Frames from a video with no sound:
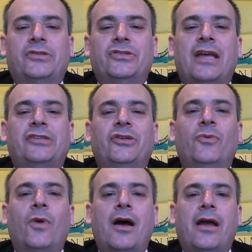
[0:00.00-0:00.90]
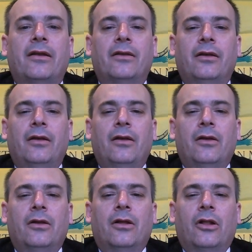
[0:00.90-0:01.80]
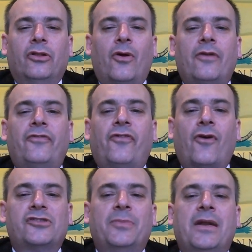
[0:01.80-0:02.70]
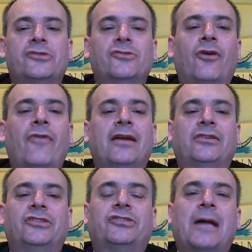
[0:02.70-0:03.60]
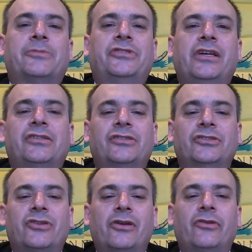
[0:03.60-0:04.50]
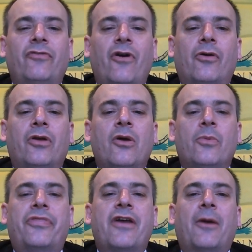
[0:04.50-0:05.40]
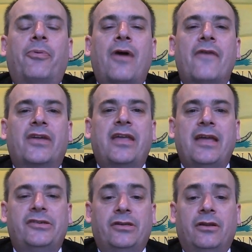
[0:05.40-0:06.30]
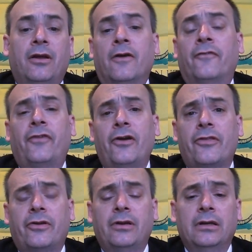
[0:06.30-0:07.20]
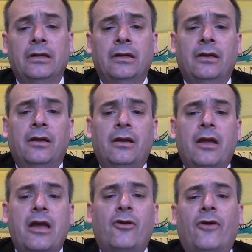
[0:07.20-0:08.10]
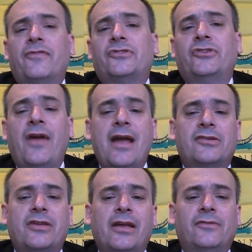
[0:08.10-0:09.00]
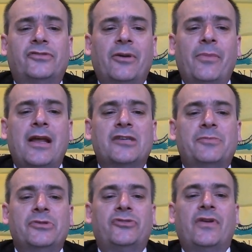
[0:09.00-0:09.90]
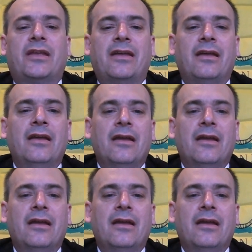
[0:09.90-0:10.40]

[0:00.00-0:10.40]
nationwide. Law enforcement has no right to stop citizens on the road without provocation. Further, an officer asking if someone has been drinking